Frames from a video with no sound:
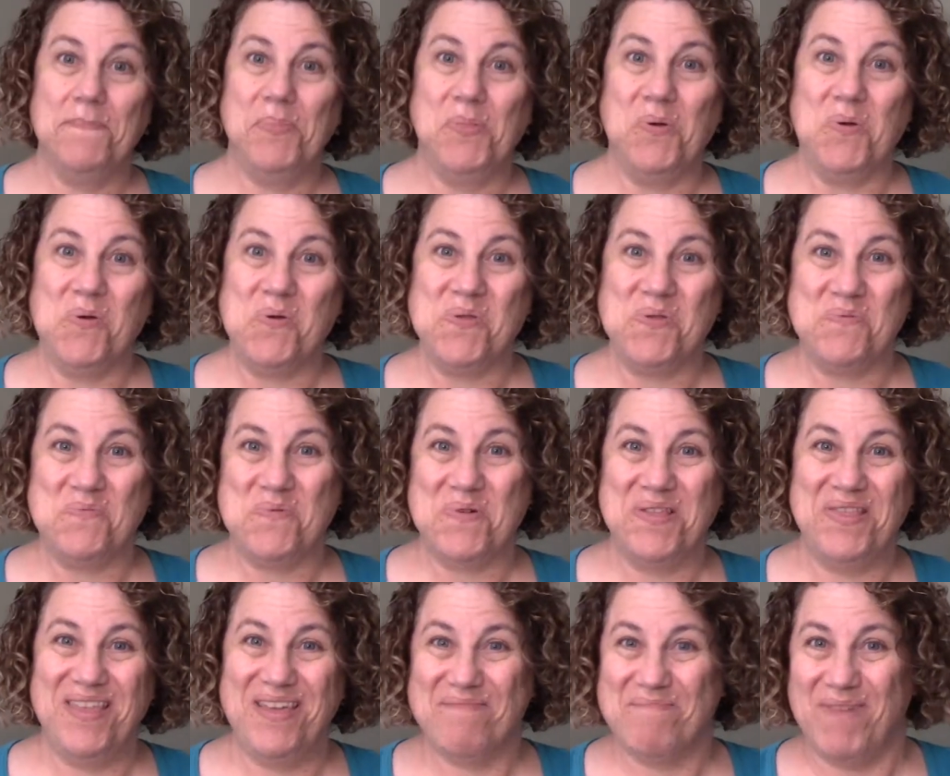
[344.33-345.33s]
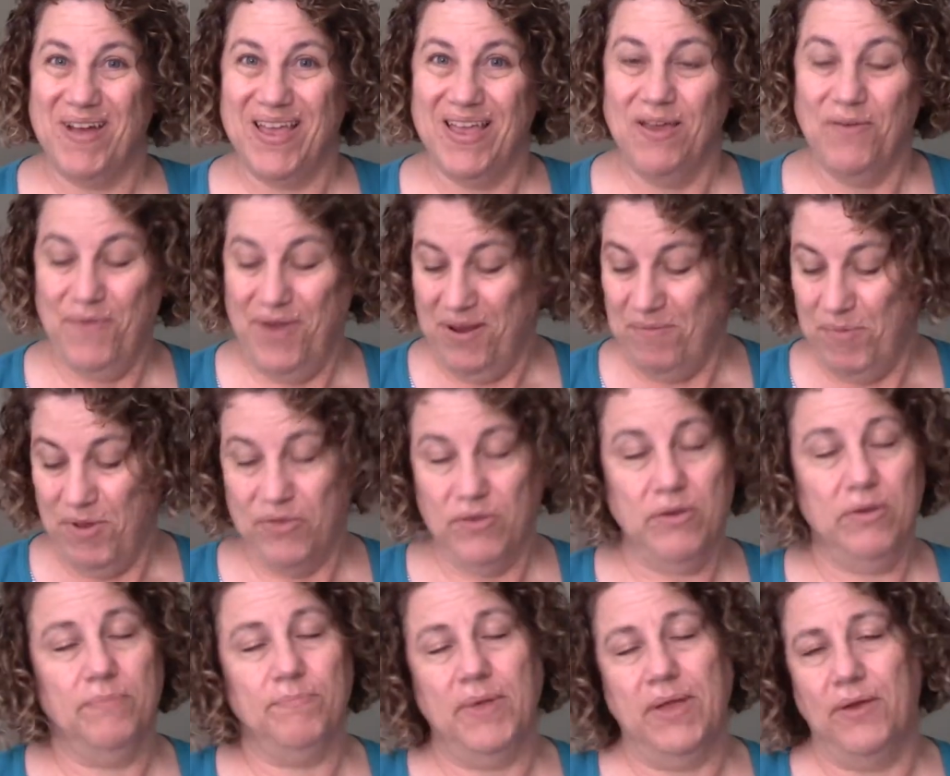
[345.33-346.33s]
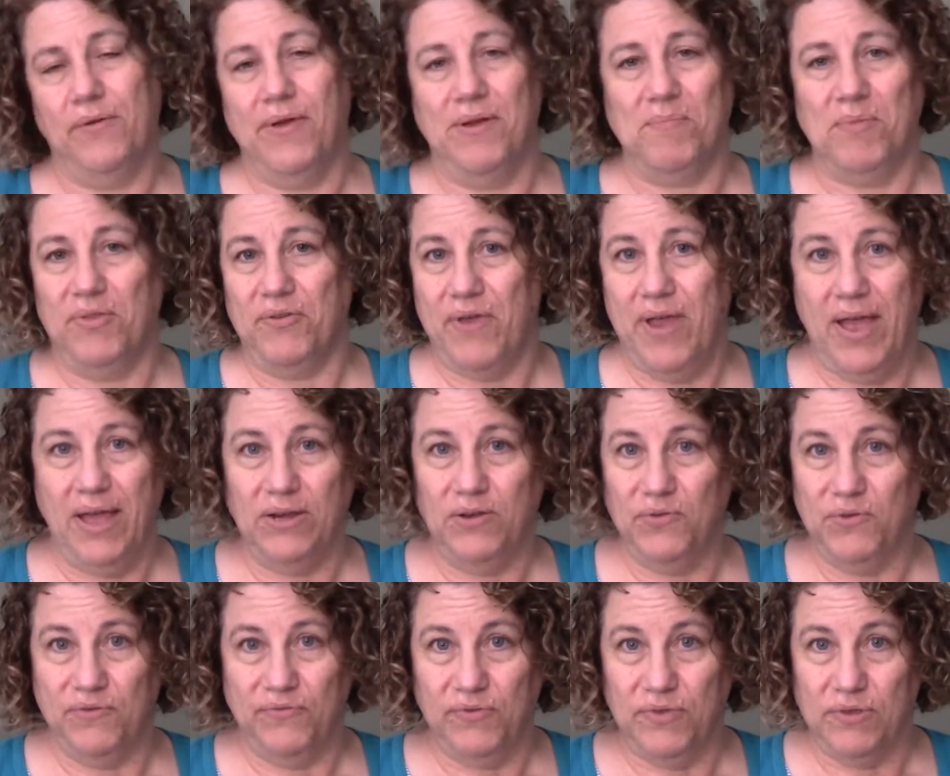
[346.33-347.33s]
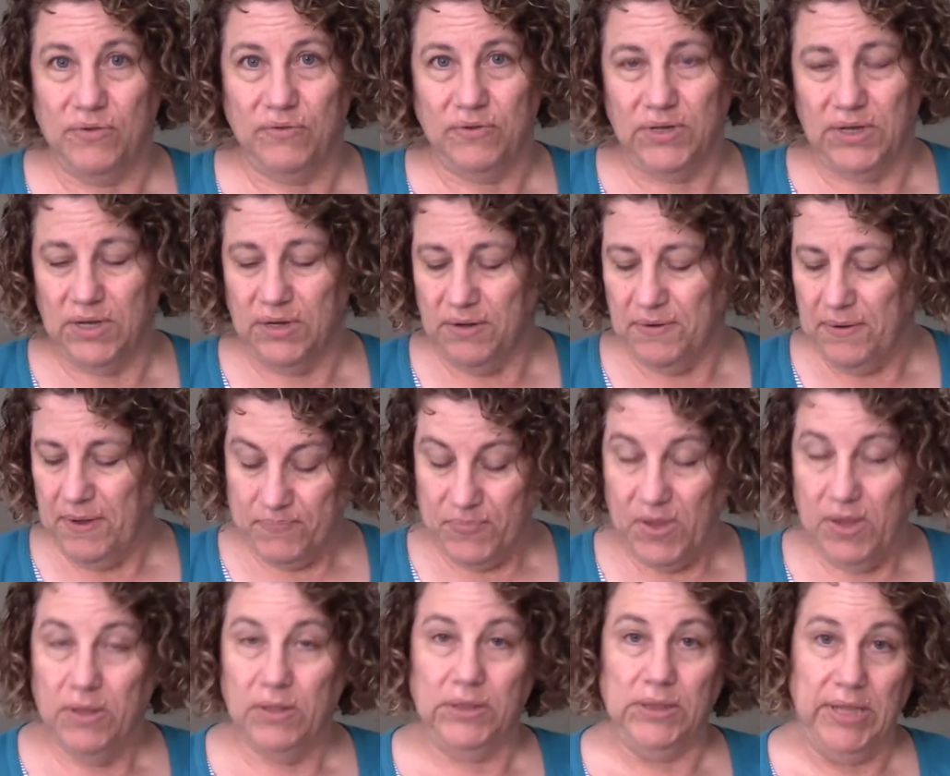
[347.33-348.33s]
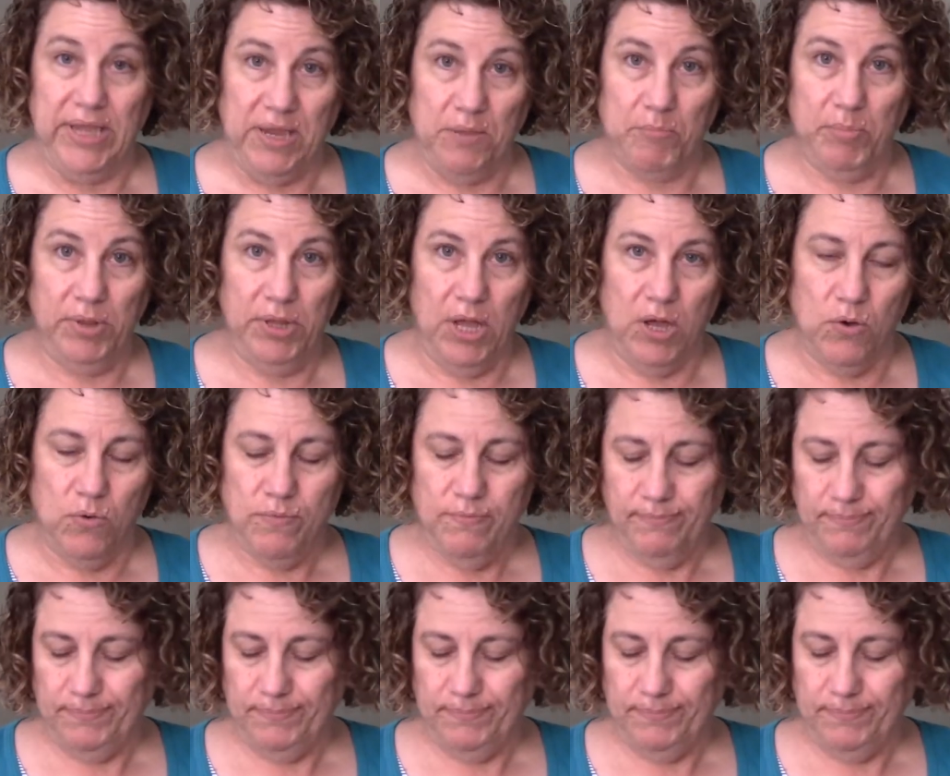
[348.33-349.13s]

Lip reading: or the one that my grandmother had to have used it. Link below.